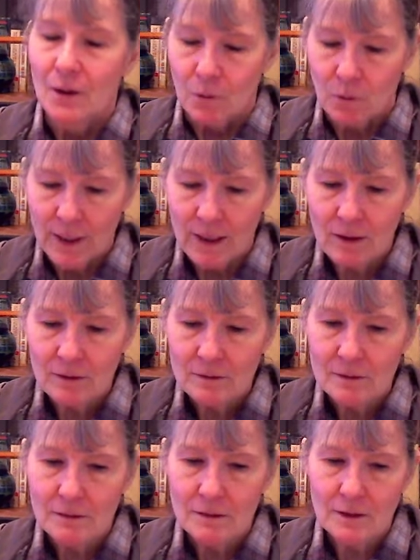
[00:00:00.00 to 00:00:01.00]
Well,
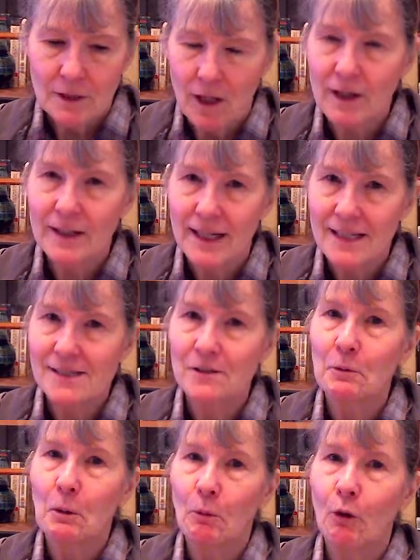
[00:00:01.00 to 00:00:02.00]
God has a
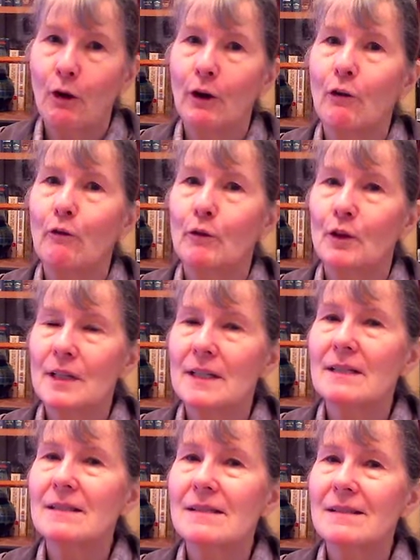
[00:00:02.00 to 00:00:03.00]
memorial for
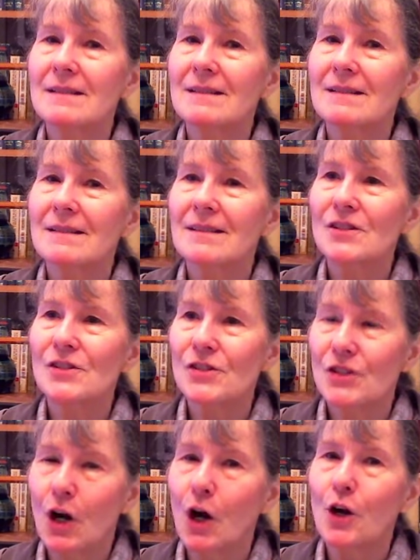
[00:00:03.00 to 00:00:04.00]
his
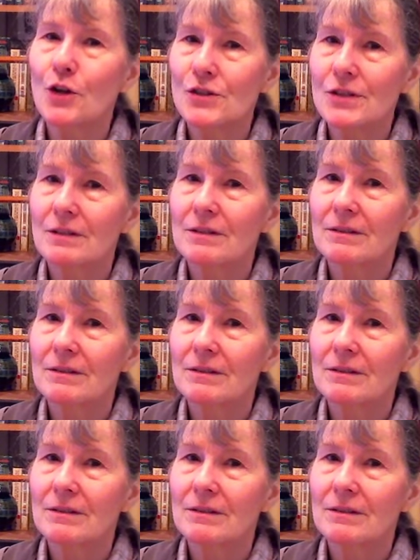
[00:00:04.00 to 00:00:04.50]
stars.